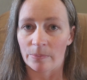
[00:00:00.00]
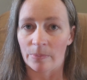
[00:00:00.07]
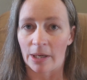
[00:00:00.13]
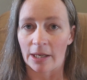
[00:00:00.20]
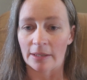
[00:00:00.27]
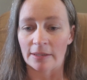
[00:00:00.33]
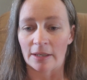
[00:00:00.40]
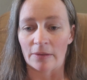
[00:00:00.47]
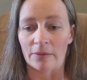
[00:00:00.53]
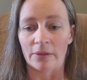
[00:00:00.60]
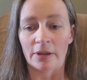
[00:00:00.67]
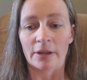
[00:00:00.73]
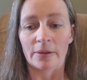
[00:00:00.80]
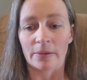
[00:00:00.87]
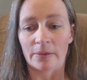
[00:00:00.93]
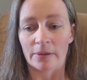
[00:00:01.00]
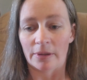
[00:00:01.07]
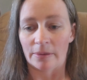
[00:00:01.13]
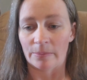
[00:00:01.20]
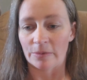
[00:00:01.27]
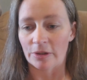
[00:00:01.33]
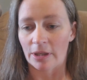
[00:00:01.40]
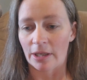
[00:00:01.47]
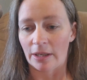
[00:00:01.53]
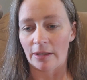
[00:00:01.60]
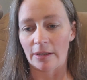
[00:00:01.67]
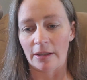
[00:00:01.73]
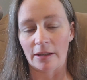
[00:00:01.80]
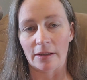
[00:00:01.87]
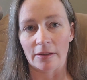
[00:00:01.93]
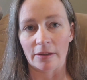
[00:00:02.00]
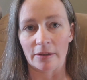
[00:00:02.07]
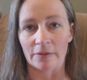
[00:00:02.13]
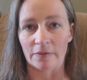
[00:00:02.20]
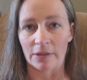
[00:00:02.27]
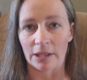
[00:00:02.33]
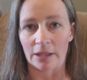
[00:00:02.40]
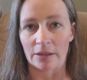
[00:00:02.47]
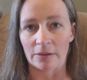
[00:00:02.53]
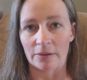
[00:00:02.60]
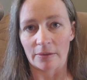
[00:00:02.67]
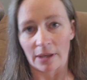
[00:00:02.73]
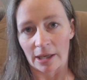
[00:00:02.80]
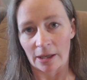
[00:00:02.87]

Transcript: back down low, I'm trying to get another video